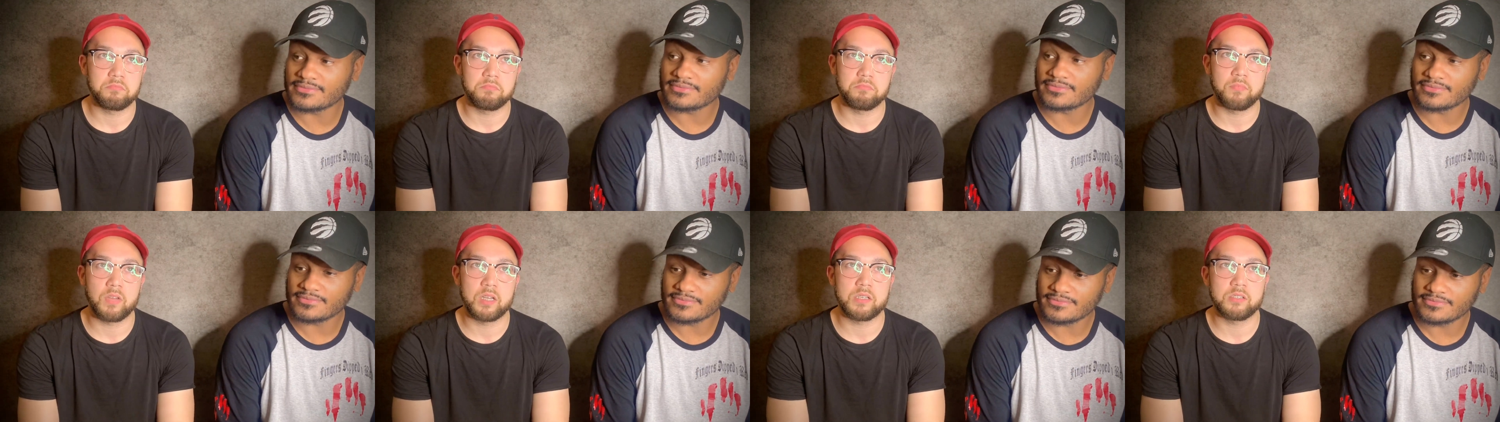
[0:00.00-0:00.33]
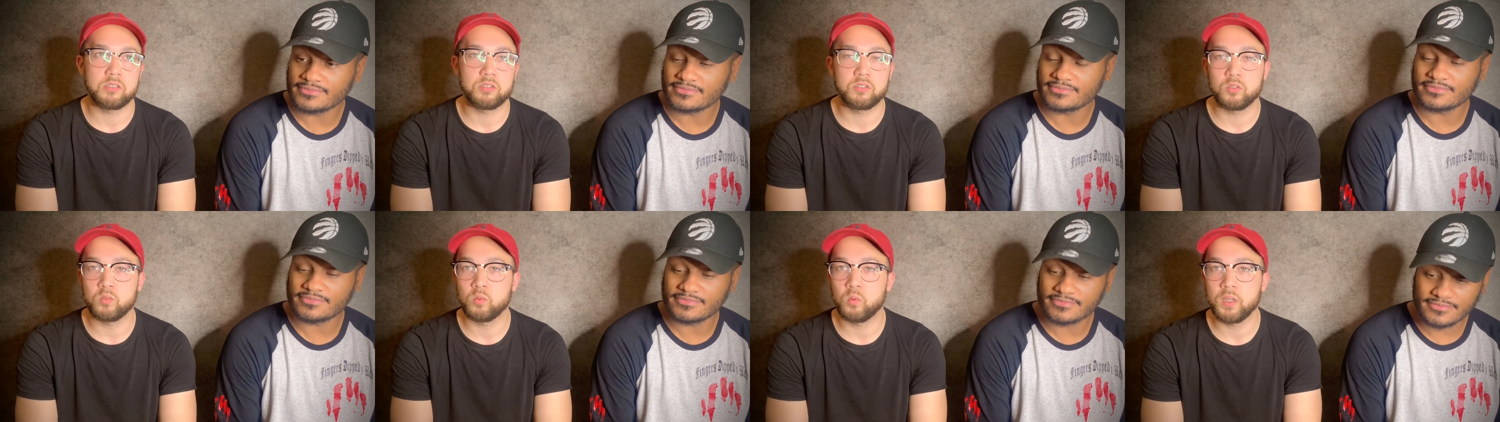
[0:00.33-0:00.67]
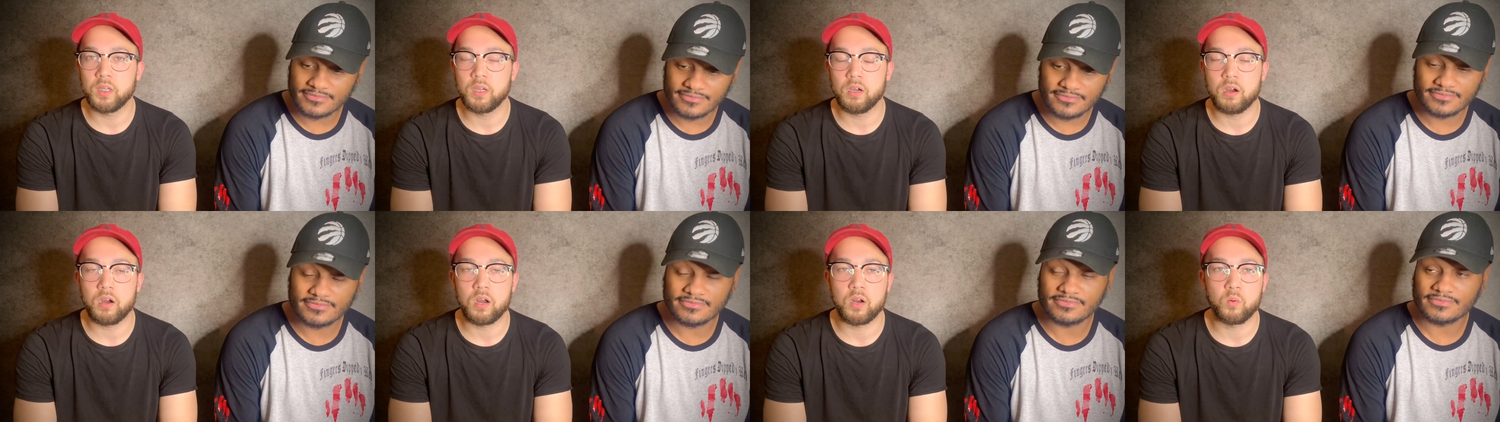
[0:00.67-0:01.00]
Speaker 1: That's just who
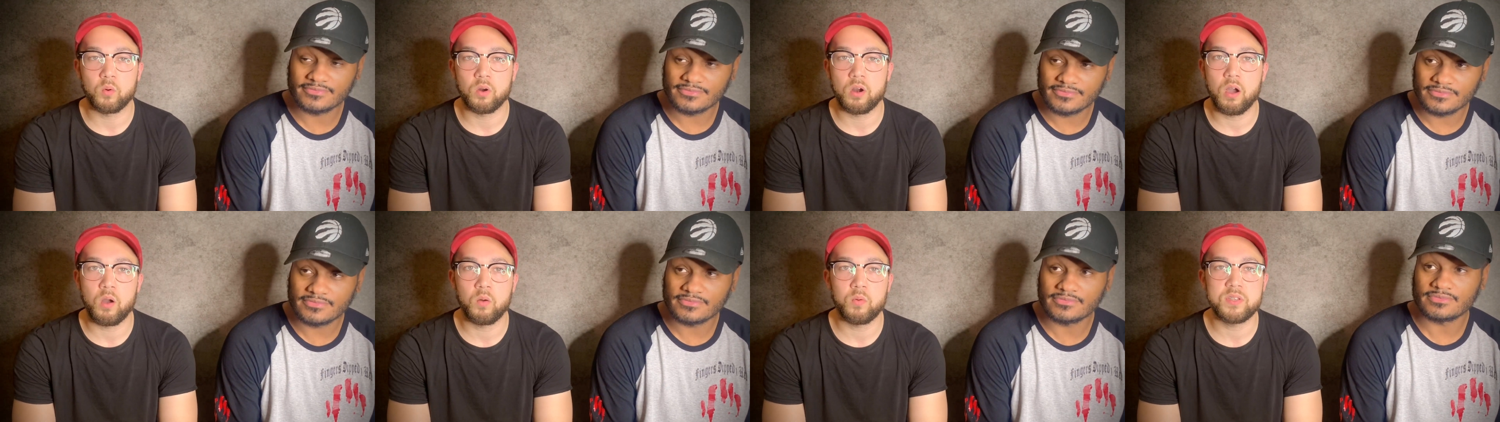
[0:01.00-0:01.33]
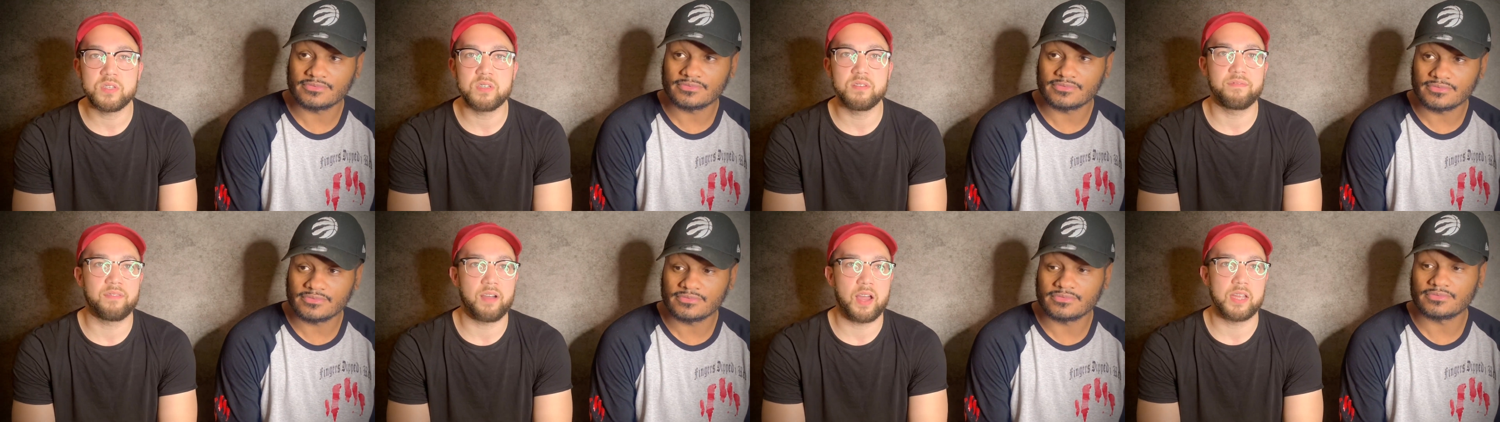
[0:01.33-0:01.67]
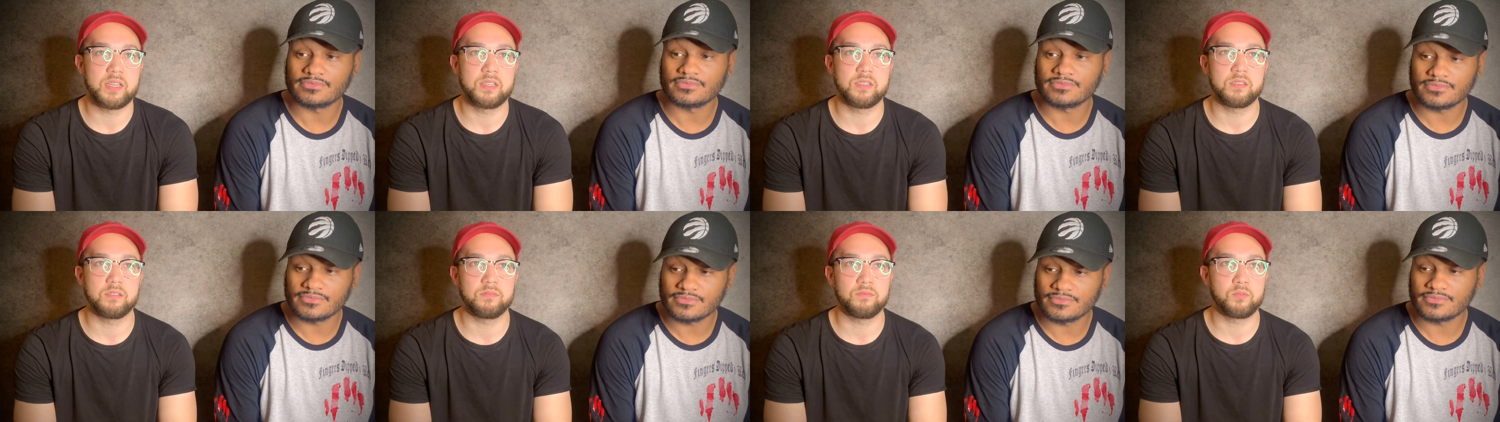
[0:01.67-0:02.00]
we are. We're always
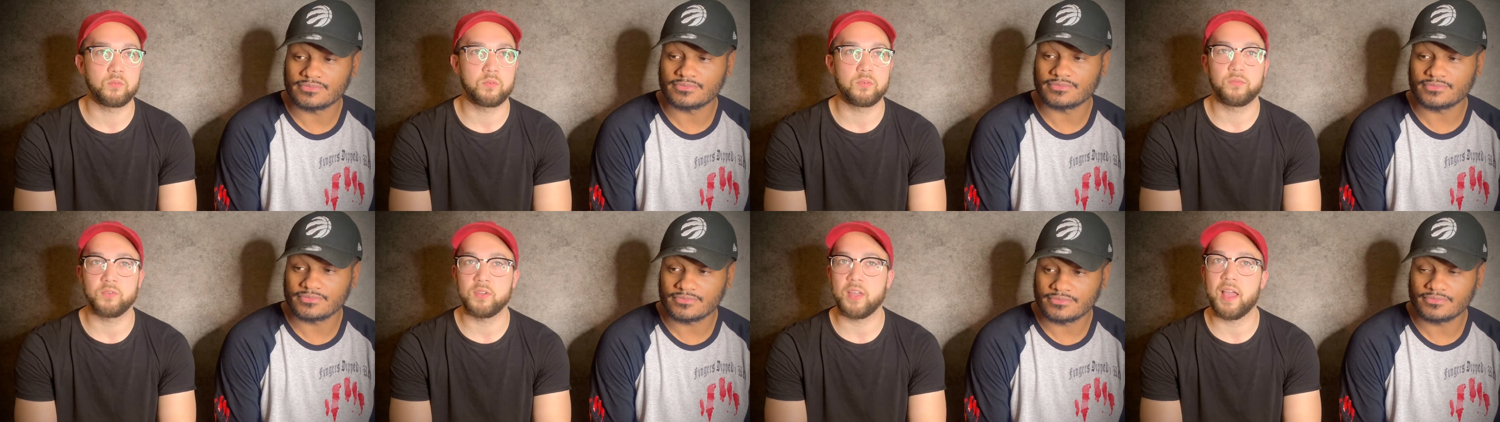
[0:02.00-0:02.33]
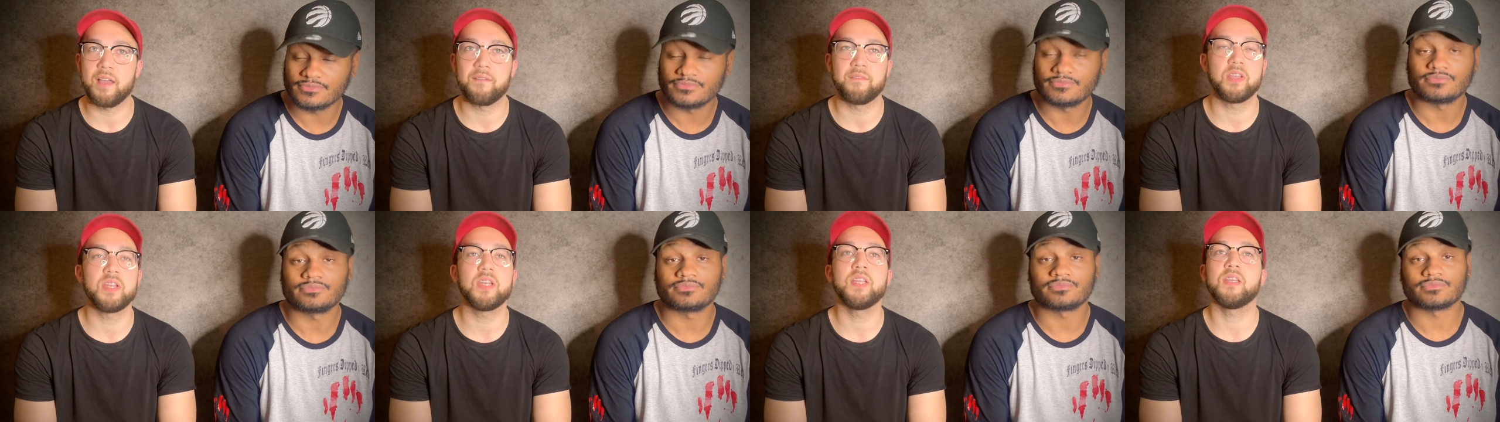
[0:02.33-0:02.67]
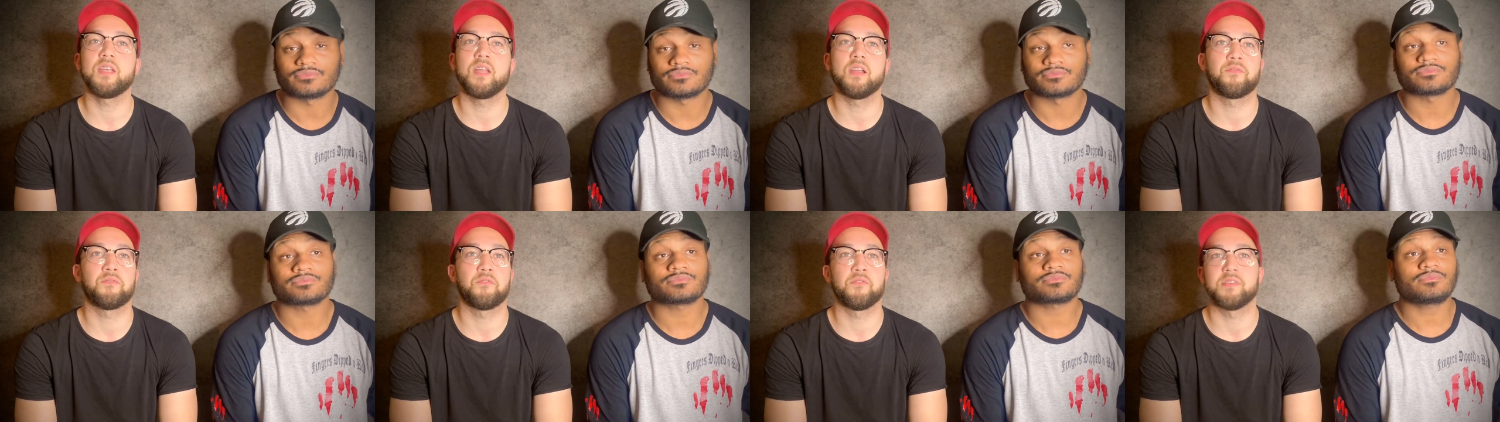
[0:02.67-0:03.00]
divisive. If we have any
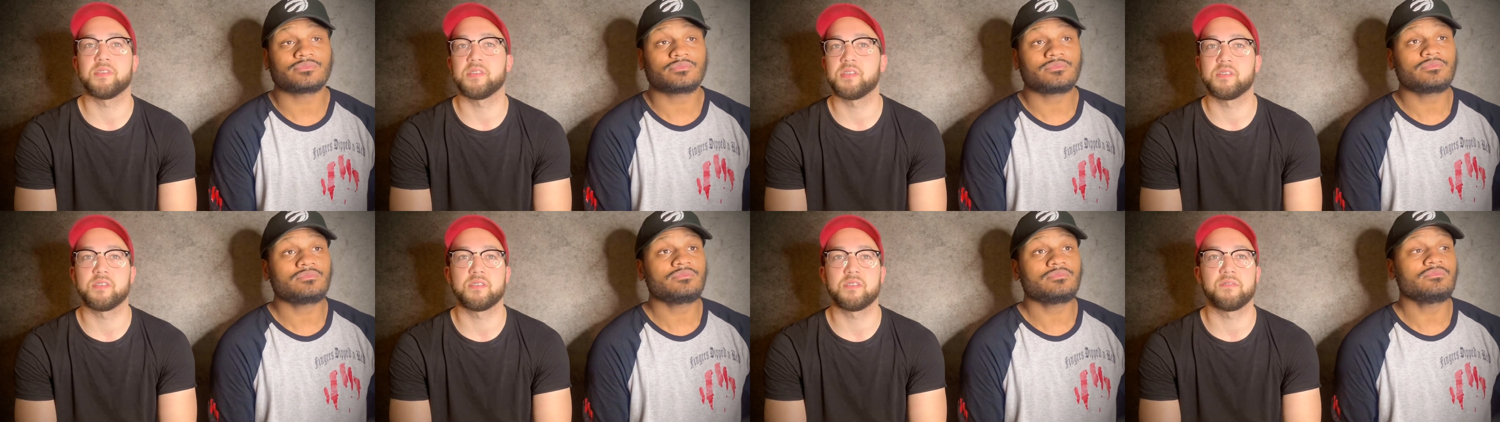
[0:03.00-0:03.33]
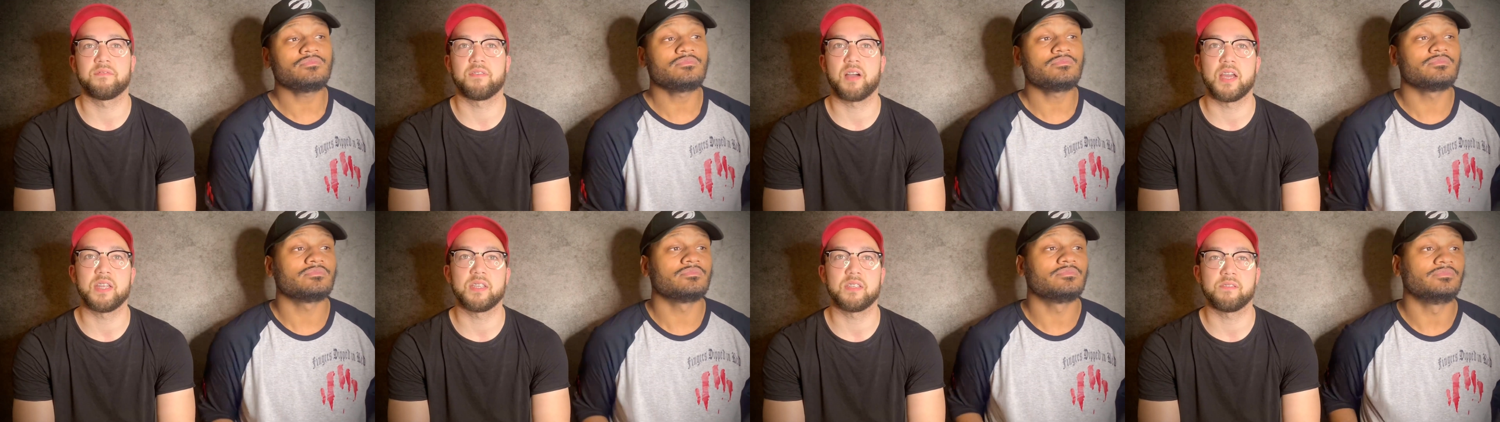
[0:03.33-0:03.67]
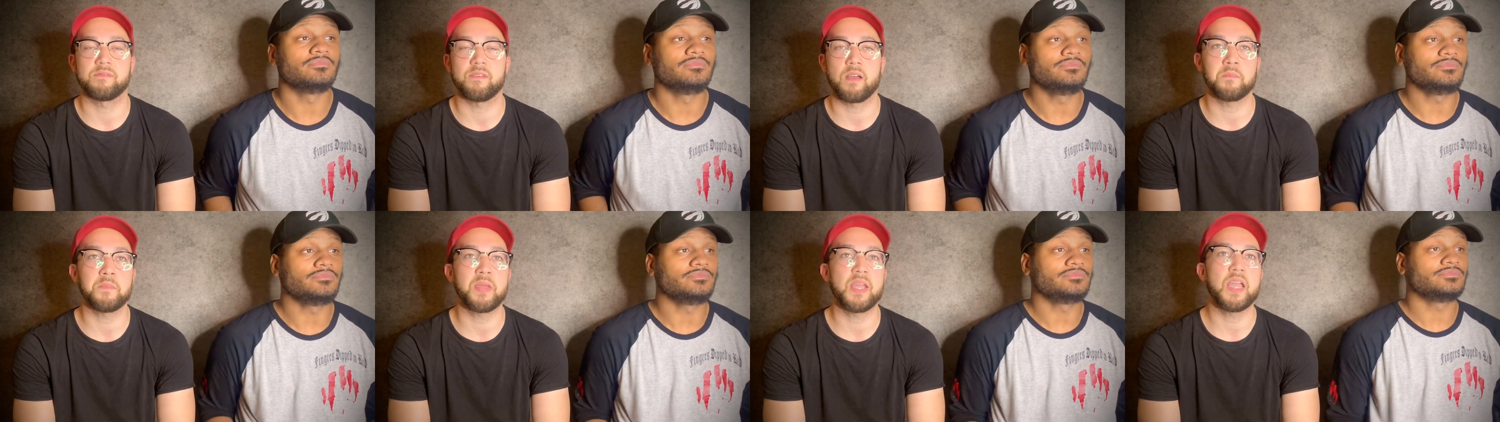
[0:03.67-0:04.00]
difference, it's divisive.
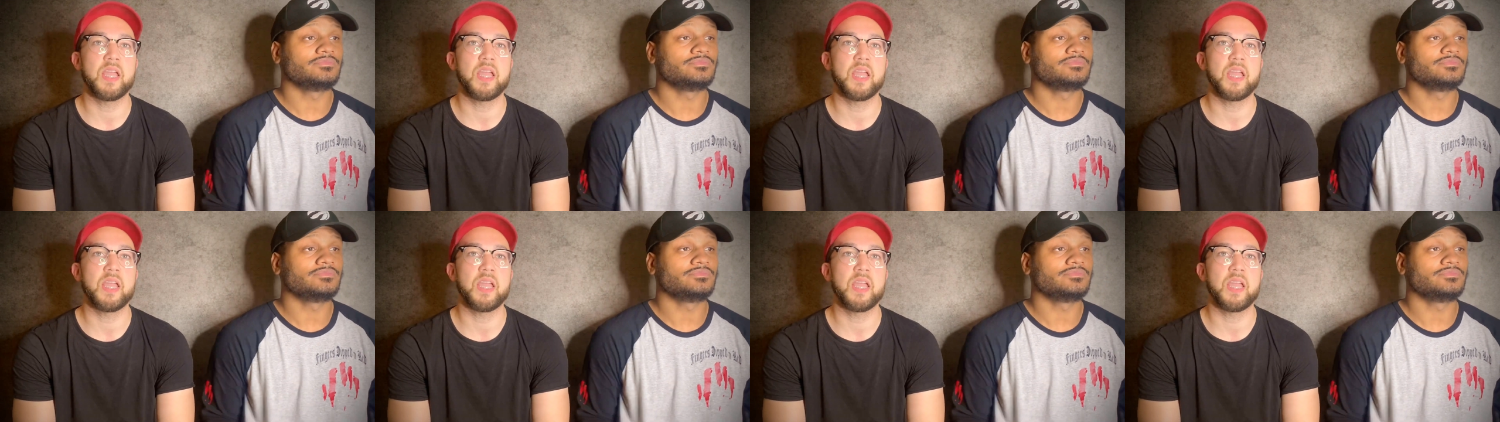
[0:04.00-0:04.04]
I mean,